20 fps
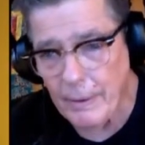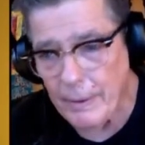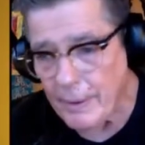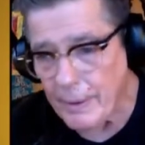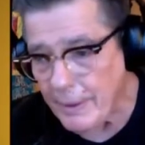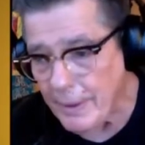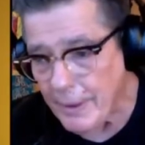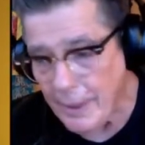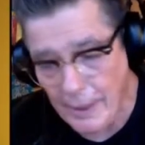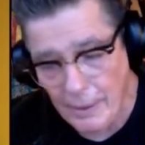
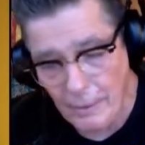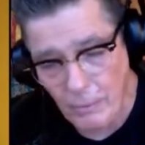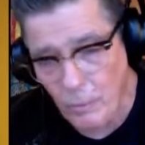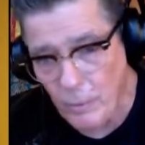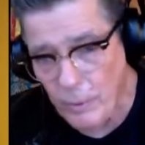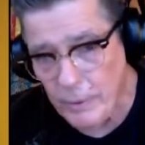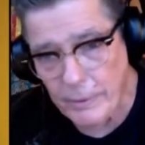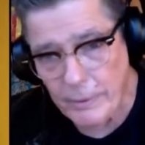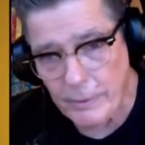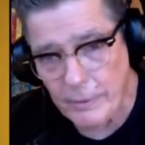can't
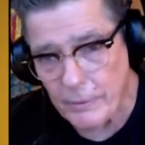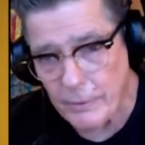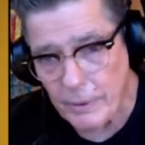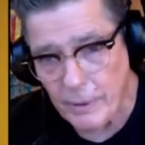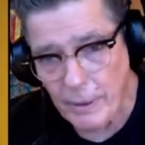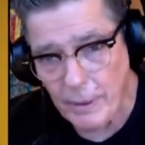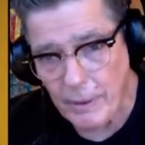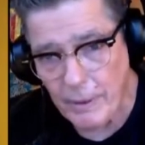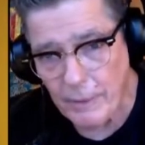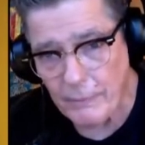win this
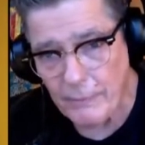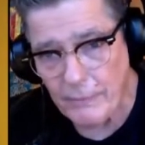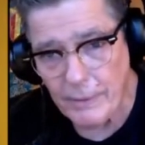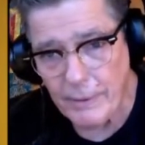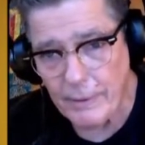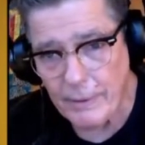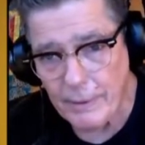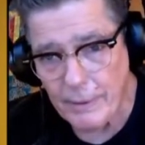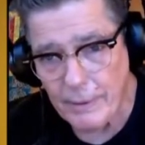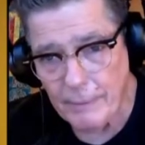
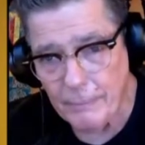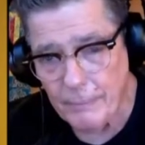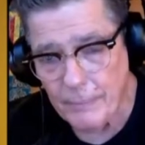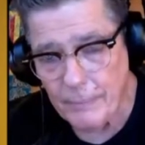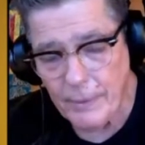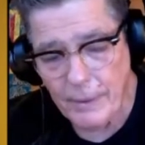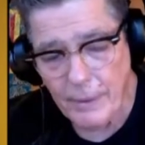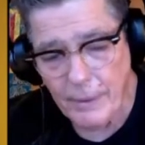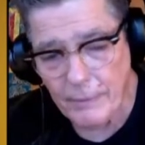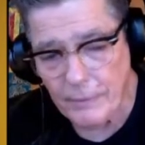conflict. They,
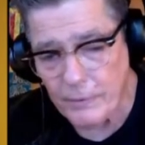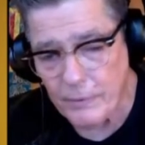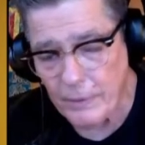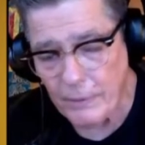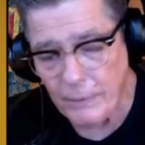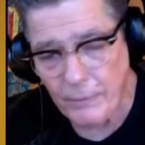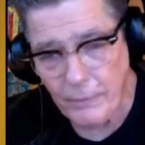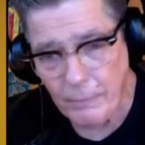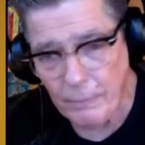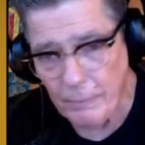they have
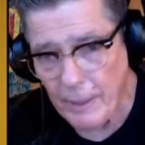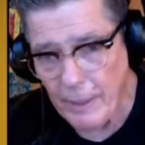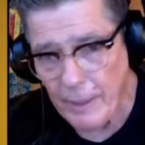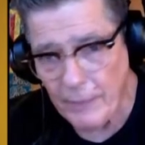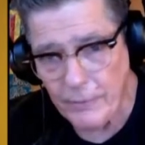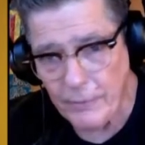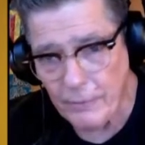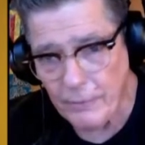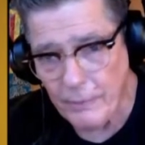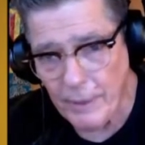suffered
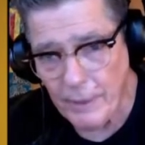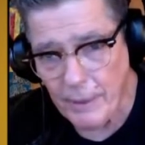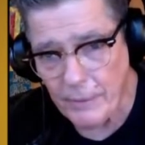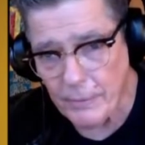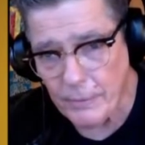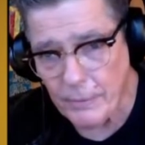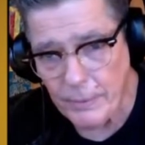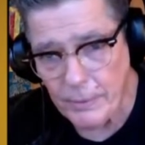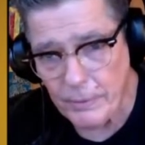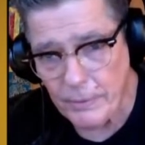massive
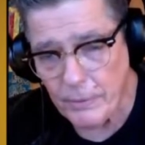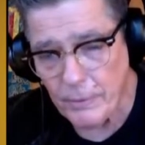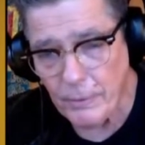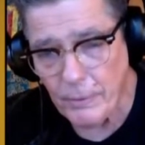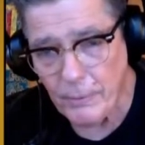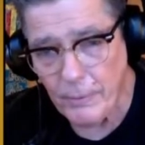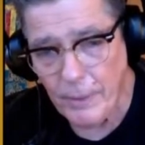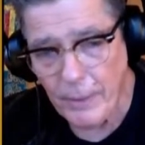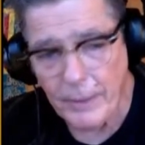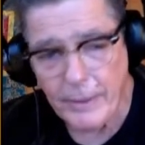casualties
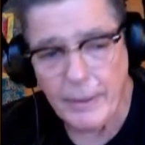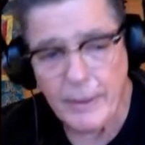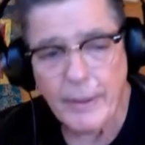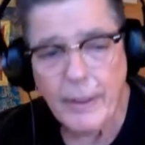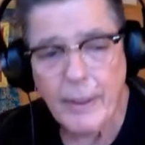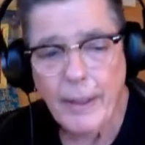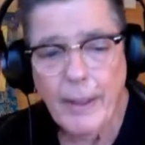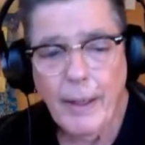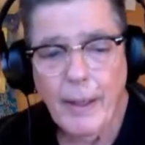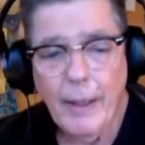already.
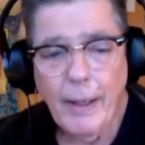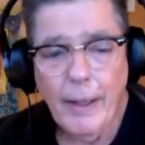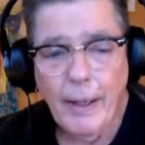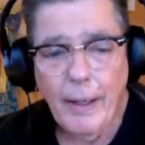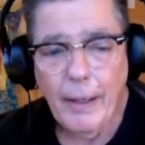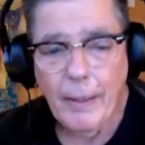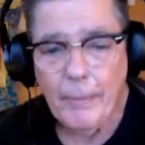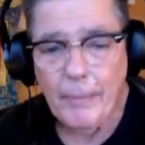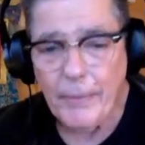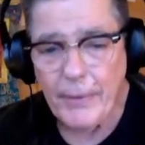
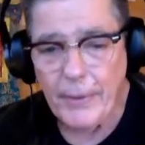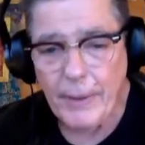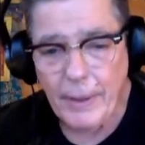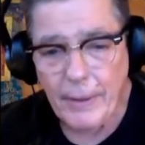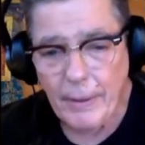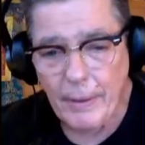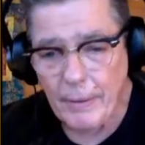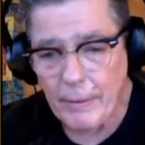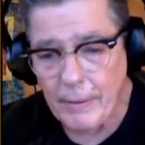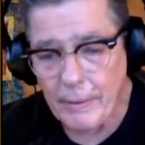Um, they
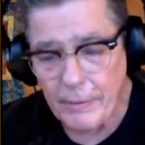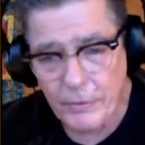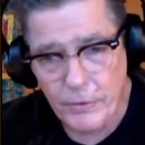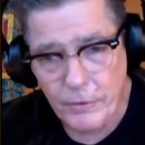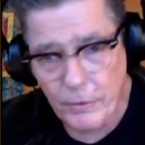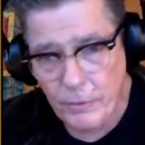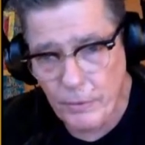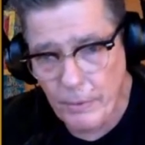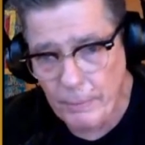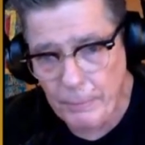are
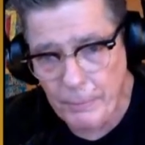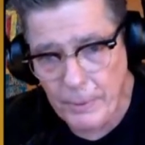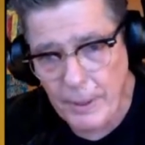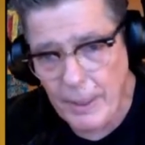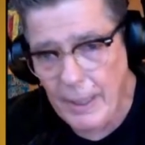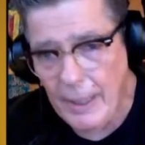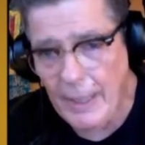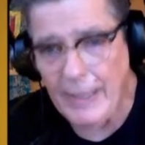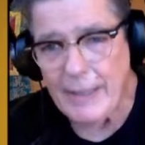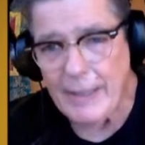
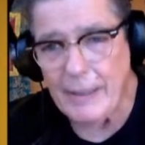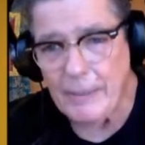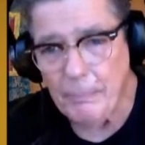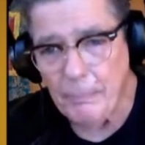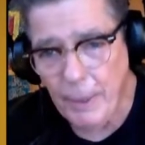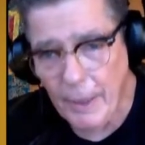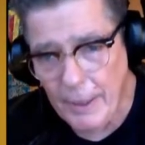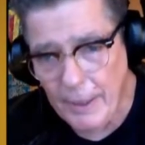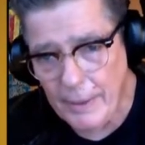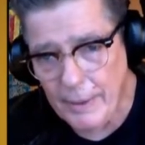conscripting
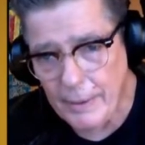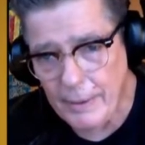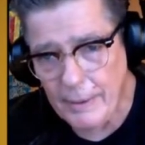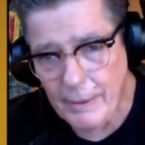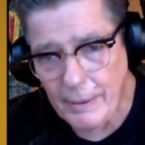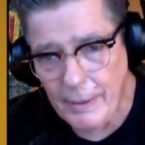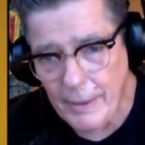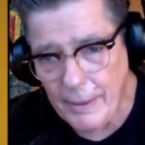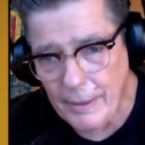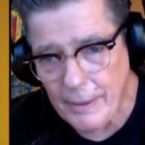anybody
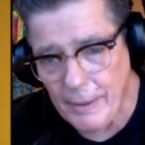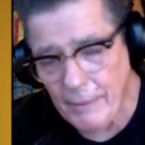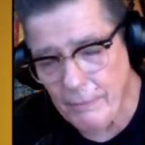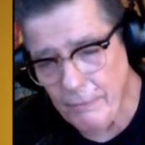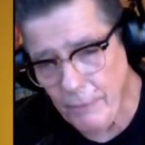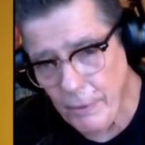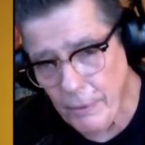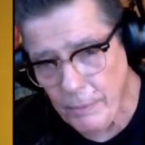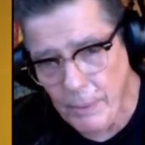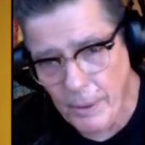and
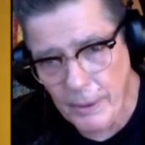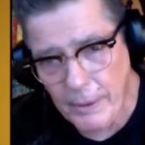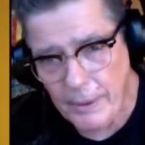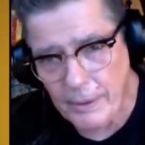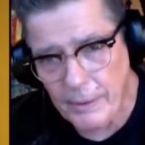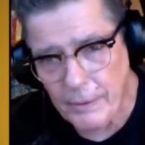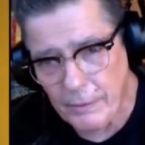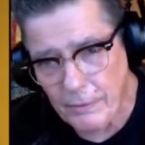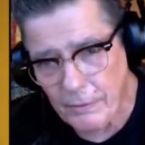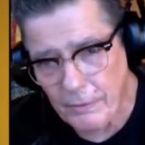
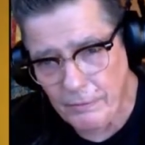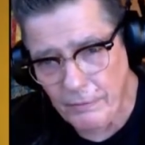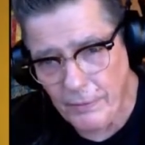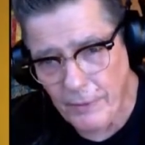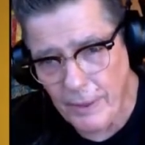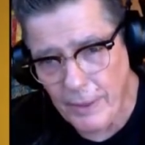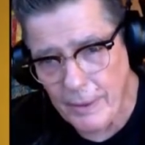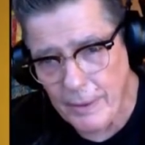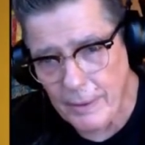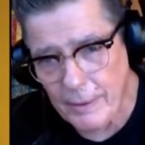everybody to
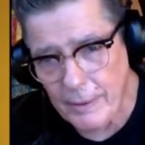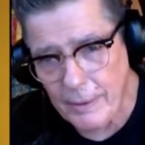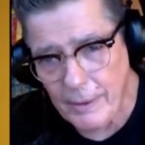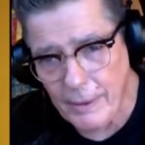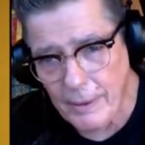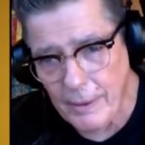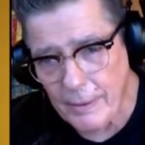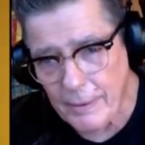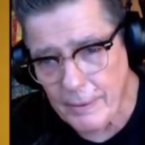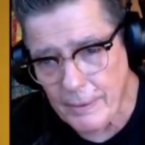fight.
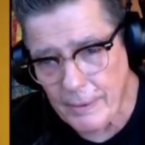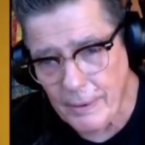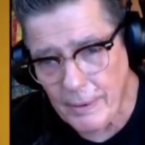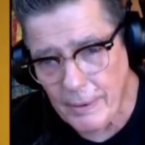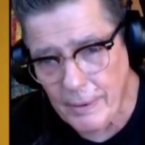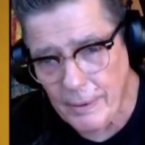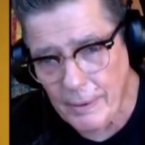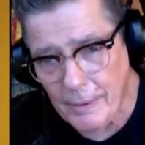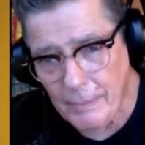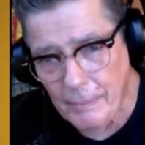And,
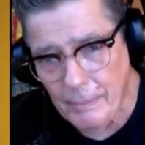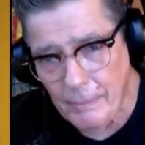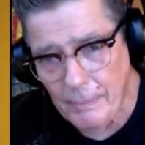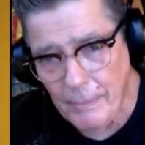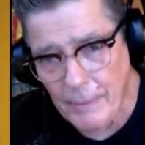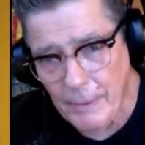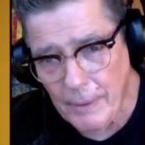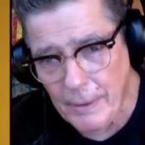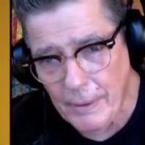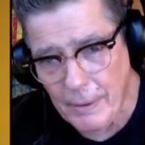um,
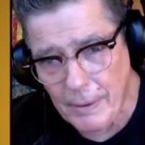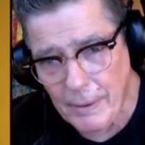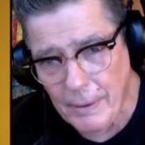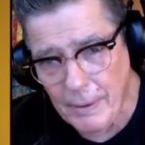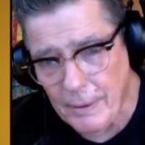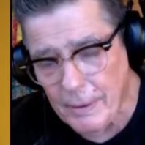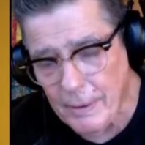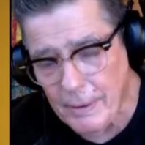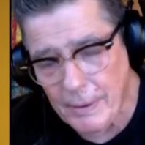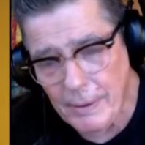
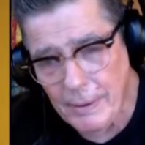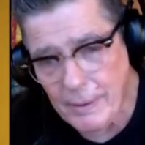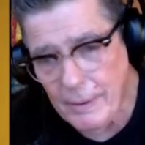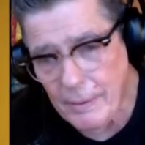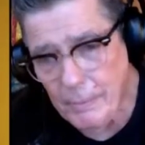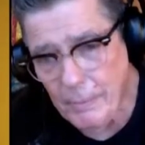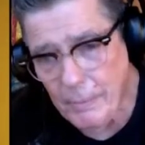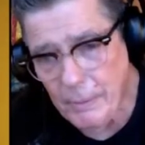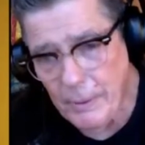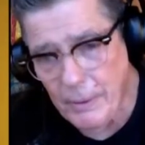uh,
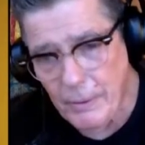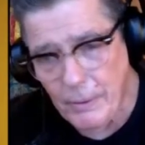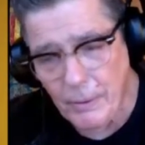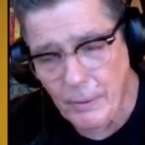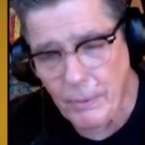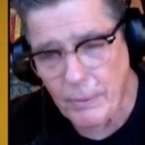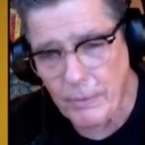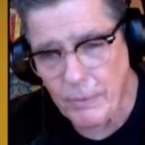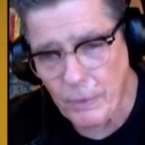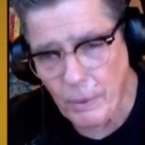you
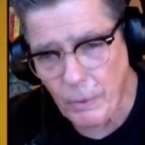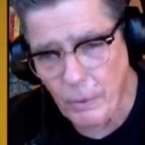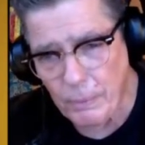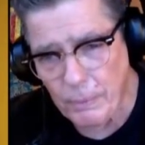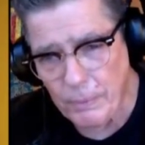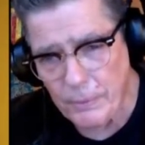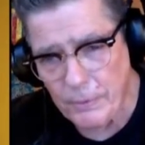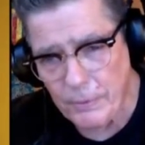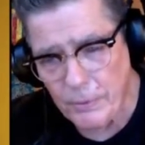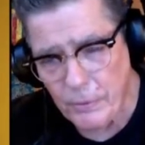know, it's a
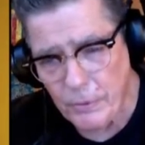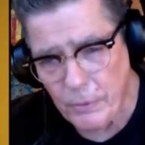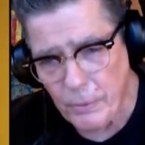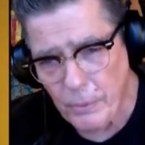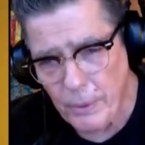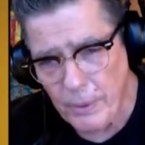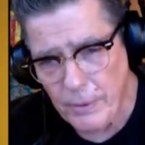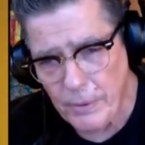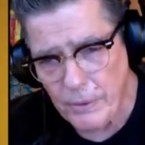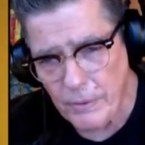hopeless
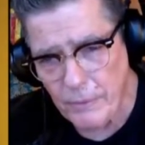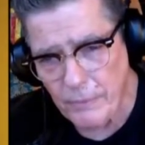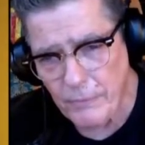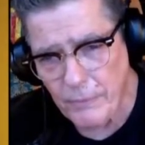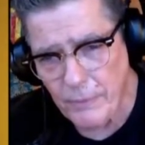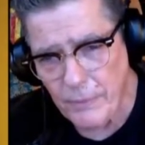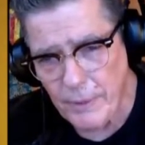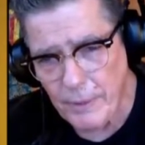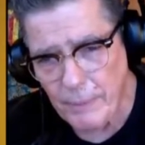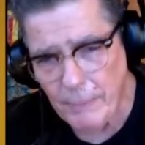situation
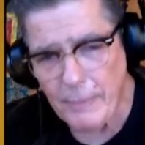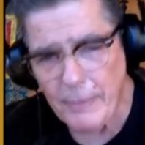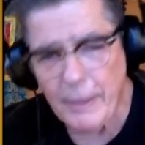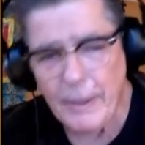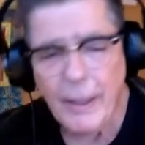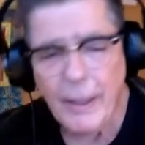for them. And